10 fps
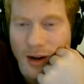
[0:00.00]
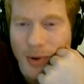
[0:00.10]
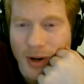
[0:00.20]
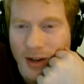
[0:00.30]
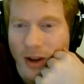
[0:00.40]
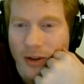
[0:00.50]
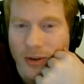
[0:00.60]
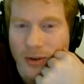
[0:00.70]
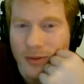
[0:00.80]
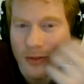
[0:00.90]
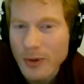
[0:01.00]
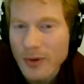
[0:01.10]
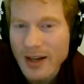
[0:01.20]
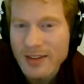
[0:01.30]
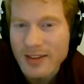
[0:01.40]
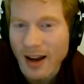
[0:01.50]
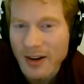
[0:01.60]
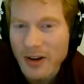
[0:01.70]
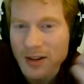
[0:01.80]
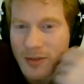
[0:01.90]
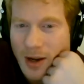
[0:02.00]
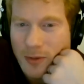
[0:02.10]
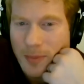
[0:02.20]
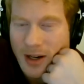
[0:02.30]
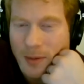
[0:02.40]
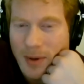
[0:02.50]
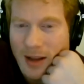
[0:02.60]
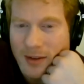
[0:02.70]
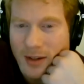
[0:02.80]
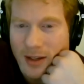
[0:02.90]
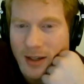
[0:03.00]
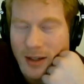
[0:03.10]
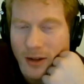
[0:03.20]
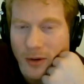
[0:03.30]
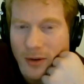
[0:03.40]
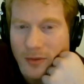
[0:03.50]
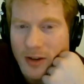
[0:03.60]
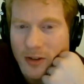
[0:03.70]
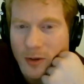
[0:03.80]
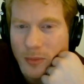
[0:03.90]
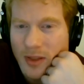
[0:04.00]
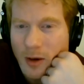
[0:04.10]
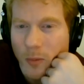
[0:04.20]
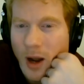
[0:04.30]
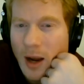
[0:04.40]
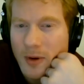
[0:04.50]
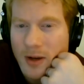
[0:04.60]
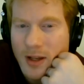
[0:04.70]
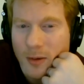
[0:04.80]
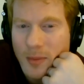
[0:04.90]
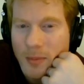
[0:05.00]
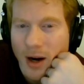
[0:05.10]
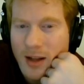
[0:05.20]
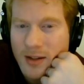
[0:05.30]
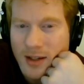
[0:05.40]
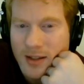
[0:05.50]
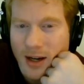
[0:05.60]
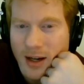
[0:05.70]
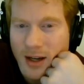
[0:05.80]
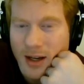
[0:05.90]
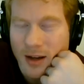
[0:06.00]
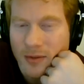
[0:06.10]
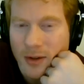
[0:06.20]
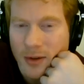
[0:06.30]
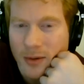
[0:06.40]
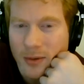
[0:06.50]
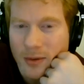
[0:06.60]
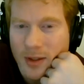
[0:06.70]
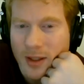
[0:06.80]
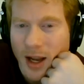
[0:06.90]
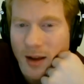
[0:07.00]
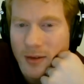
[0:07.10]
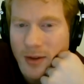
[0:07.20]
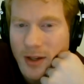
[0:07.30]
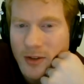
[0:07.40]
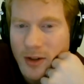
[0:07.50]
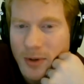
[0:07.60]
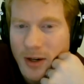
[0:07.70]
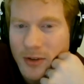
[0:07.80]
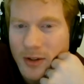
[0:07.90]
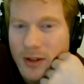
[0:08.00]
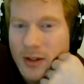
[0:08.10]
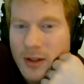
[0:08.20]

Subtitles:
But it's also true that it's not good if you have spare capacity, low inflation, but then why would there be monetary tightening if you didn't have inflationary pressure?